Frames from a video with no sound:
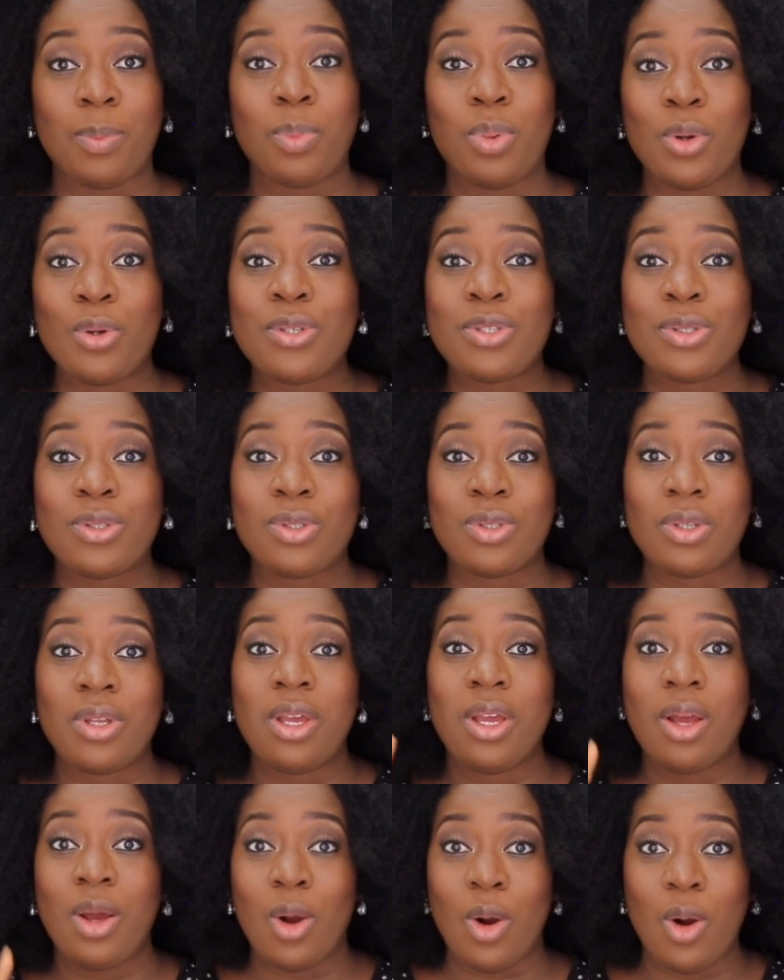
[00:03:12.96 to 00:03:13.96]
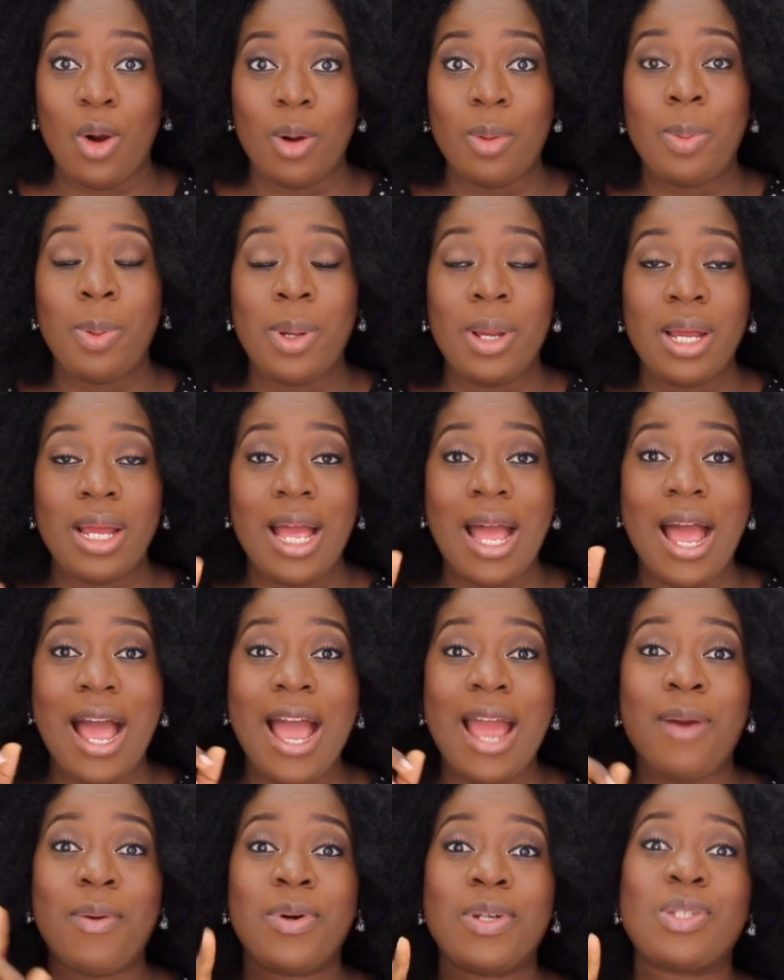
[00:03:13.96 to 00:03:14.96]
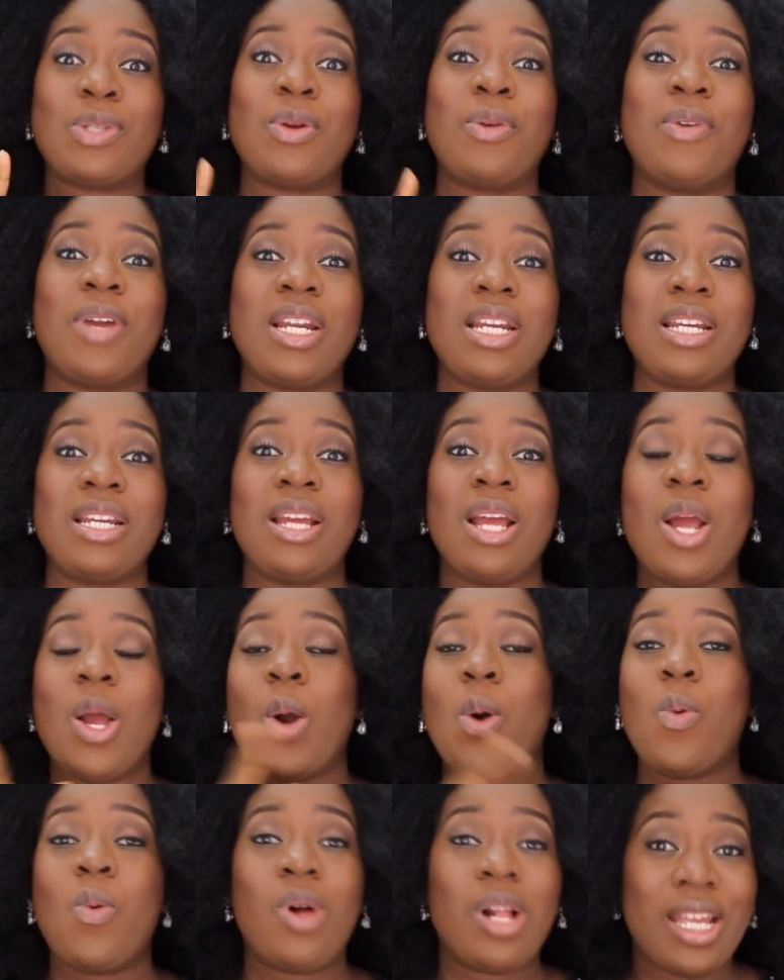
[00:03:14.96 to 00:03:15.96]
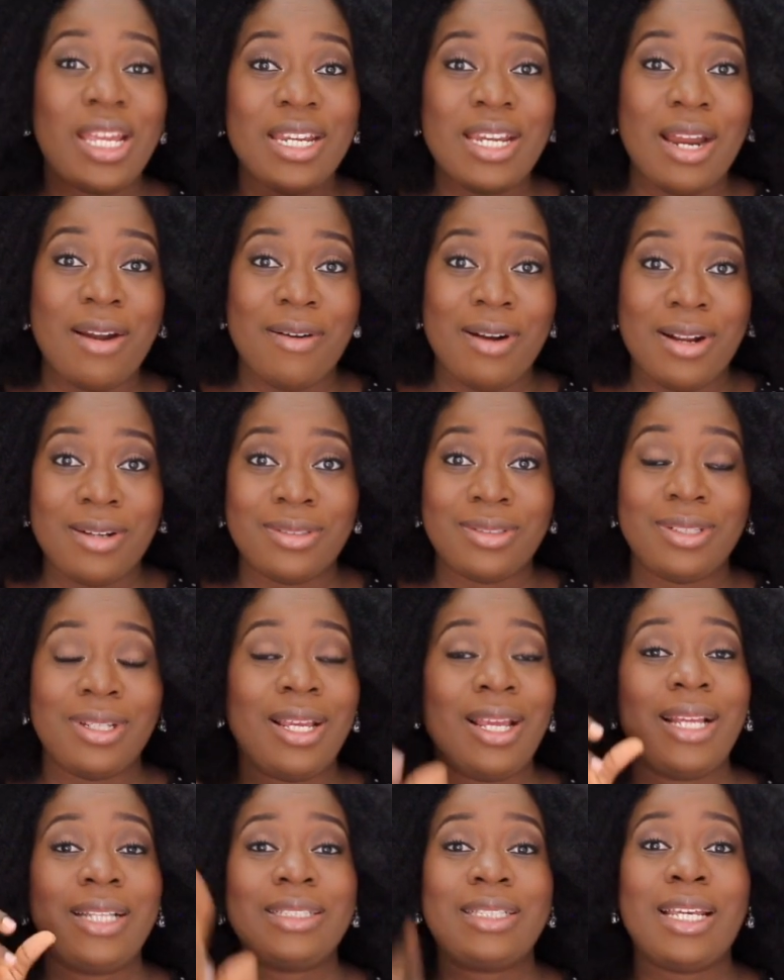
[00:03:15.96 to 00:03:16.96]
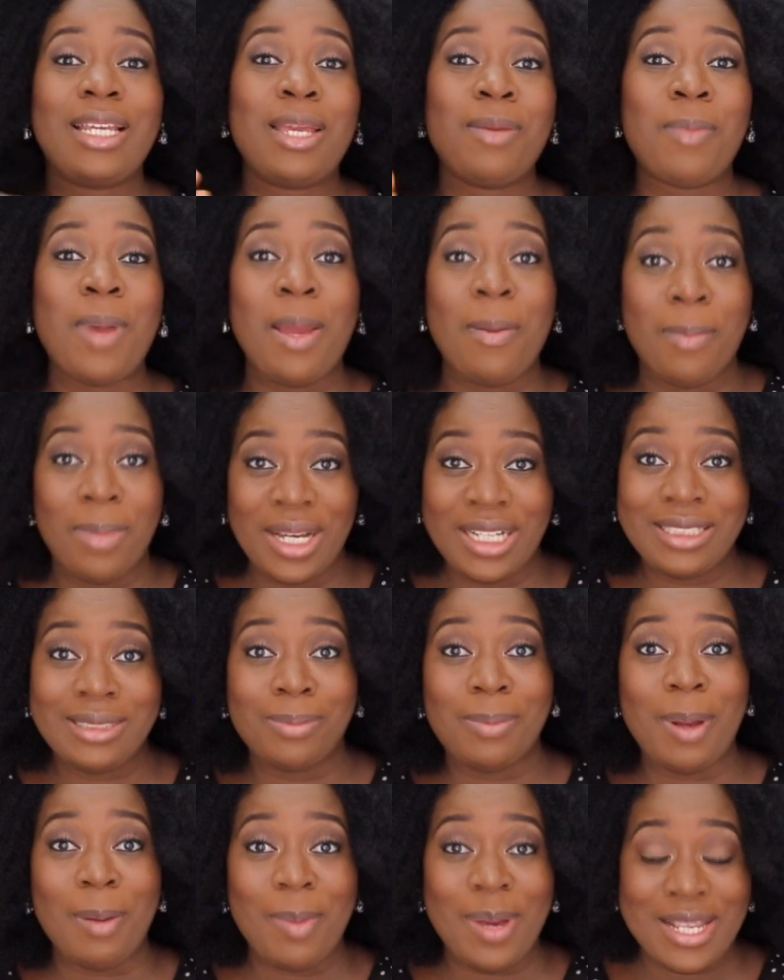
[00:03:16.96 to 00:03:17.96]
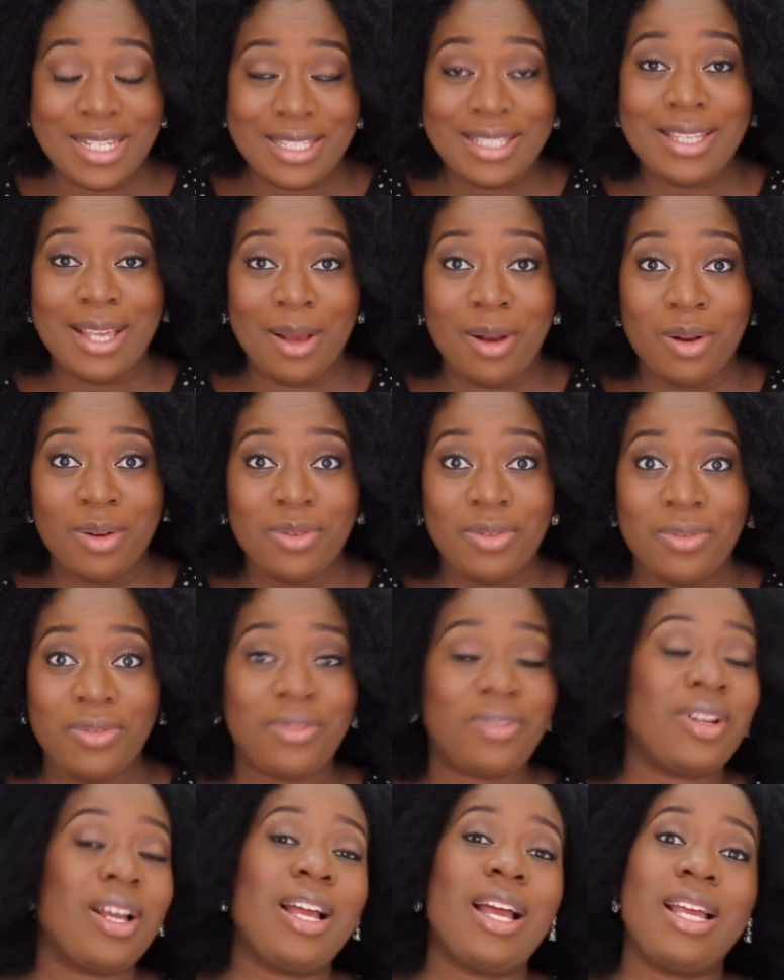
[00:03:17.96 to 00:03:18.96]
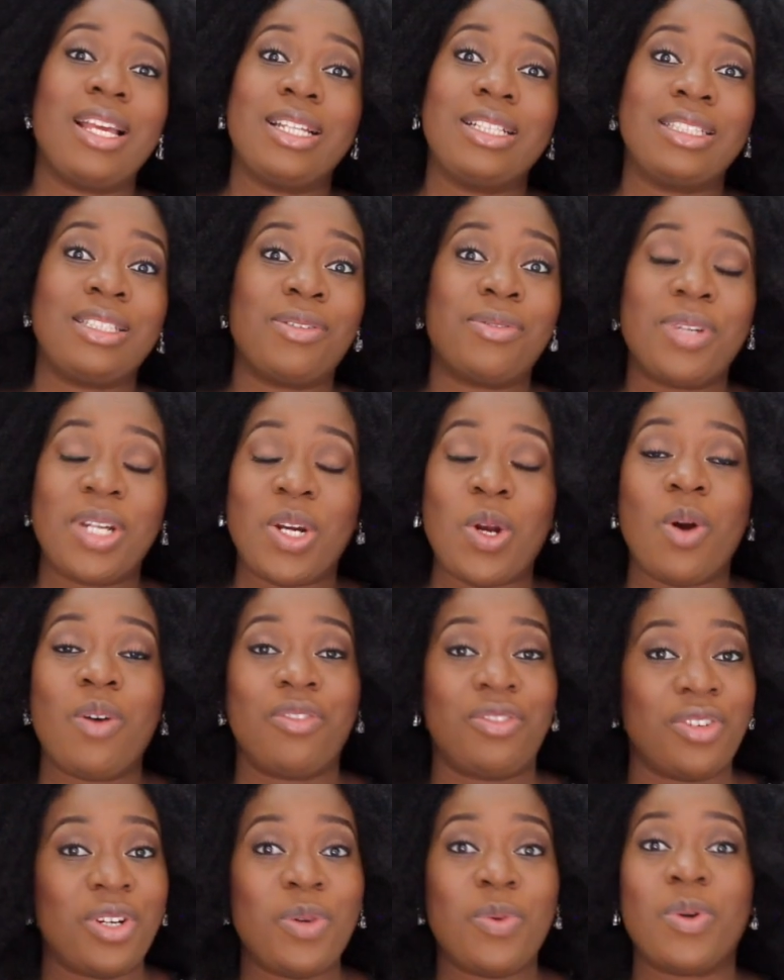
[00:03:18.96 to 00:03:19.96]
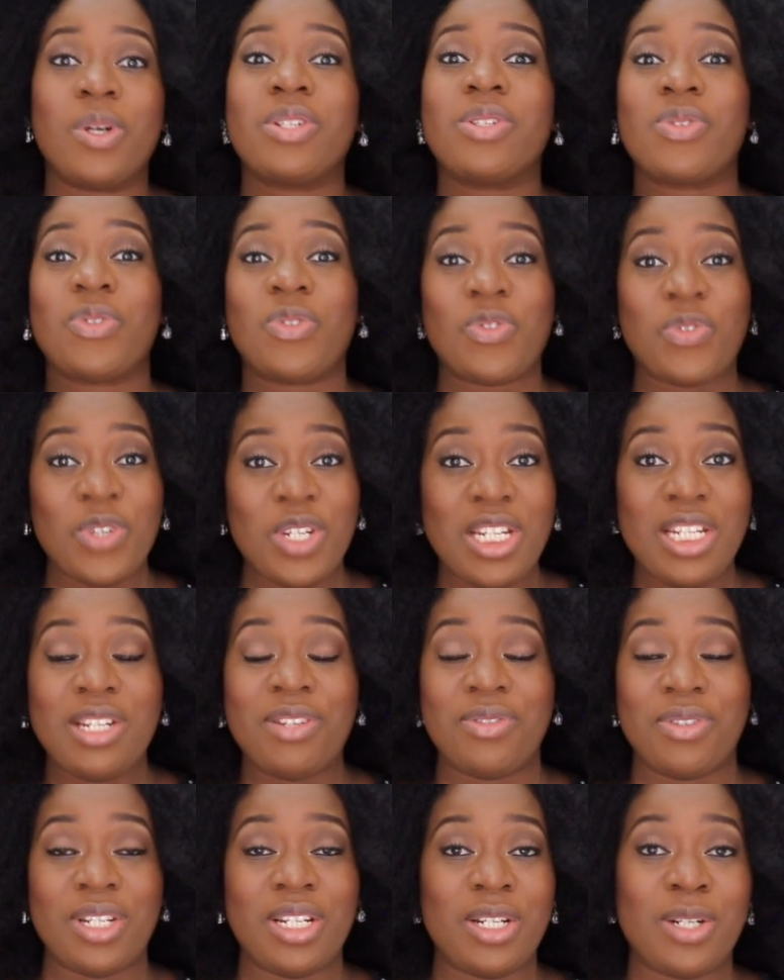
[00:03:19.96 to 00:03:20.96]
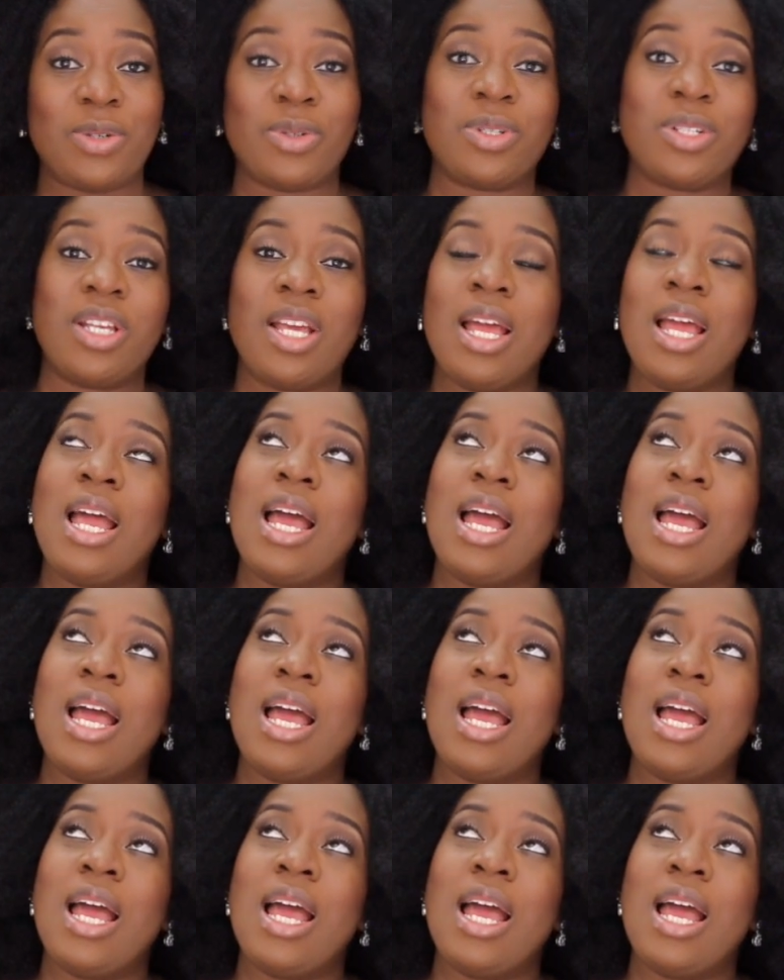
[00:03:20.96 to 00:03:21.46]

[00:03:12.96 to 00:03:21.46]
post-op, I was already walking around, taking my bath by myself. The recovery was really, really good.